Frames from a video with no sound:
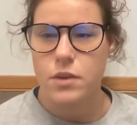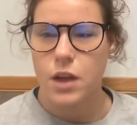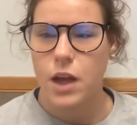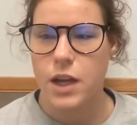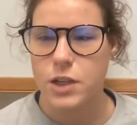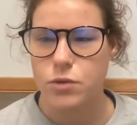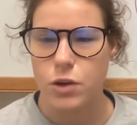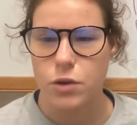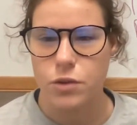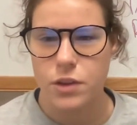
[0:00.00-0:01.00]
and
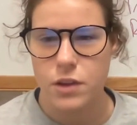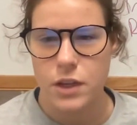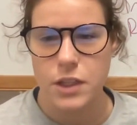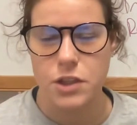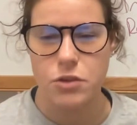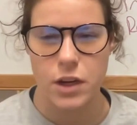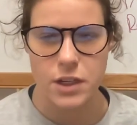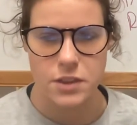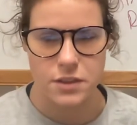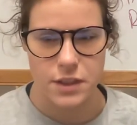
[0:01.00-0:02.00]
growth in the United
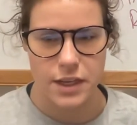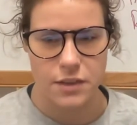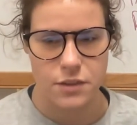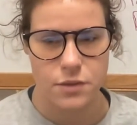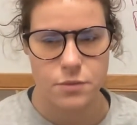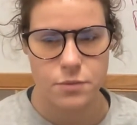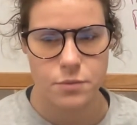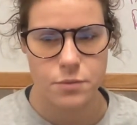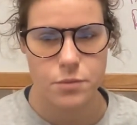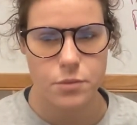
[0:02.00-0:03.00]
States.
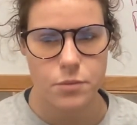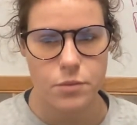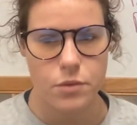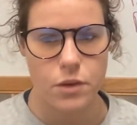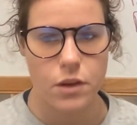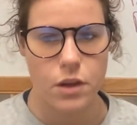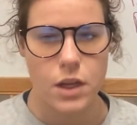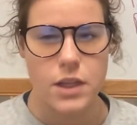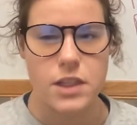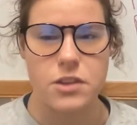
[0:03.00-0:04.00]

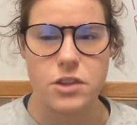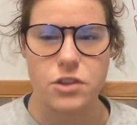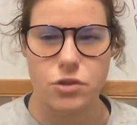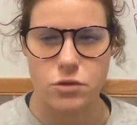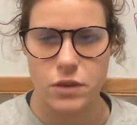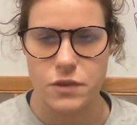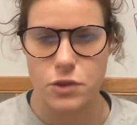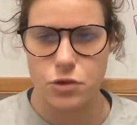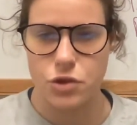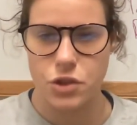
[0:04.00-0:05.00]
The Industrial
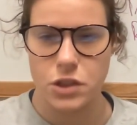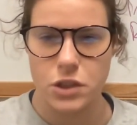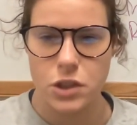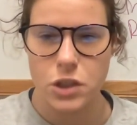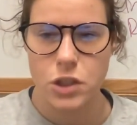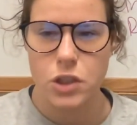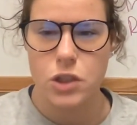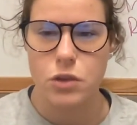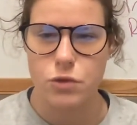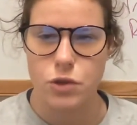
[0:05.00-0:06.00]
Revolution
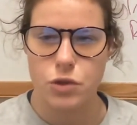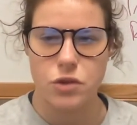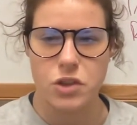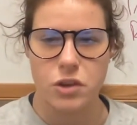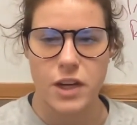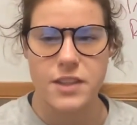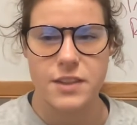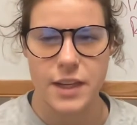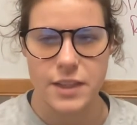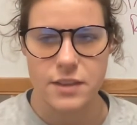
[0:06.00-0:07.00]
grew the United
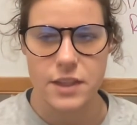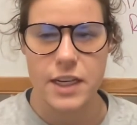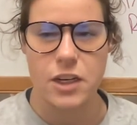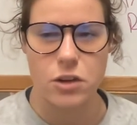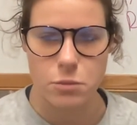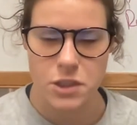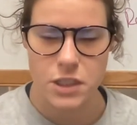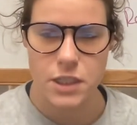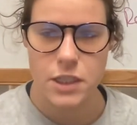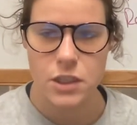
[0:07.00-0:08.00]
States
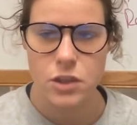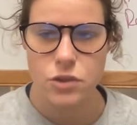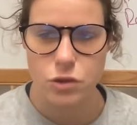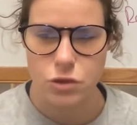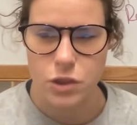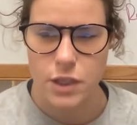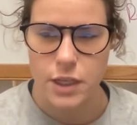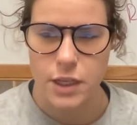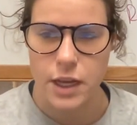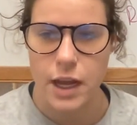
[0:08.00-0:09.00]
economically,
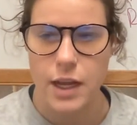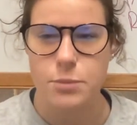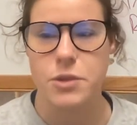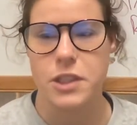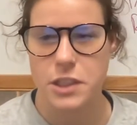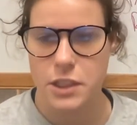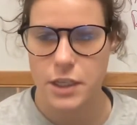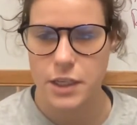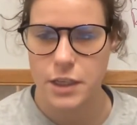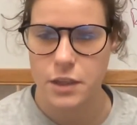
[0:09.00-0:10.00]
socially, and
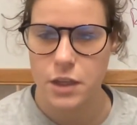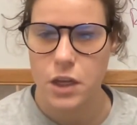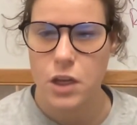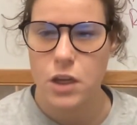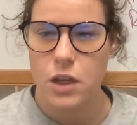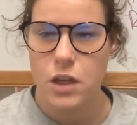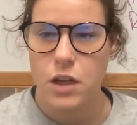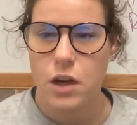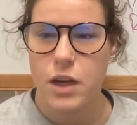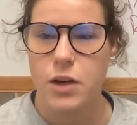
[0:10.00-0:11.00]
politically,
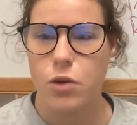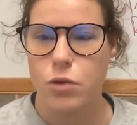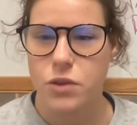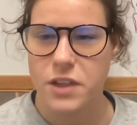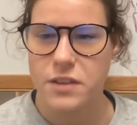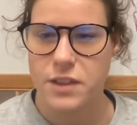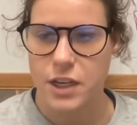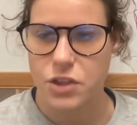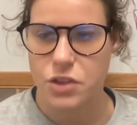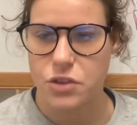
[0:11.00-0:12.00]
and all these
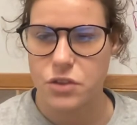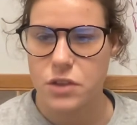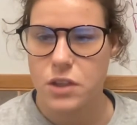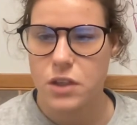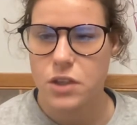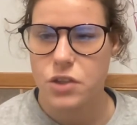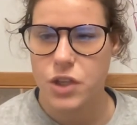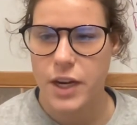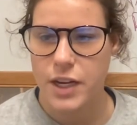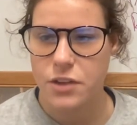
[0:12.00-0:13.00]
sections
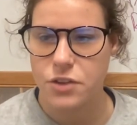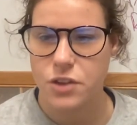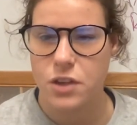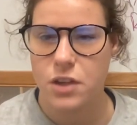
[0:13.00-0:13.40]
changed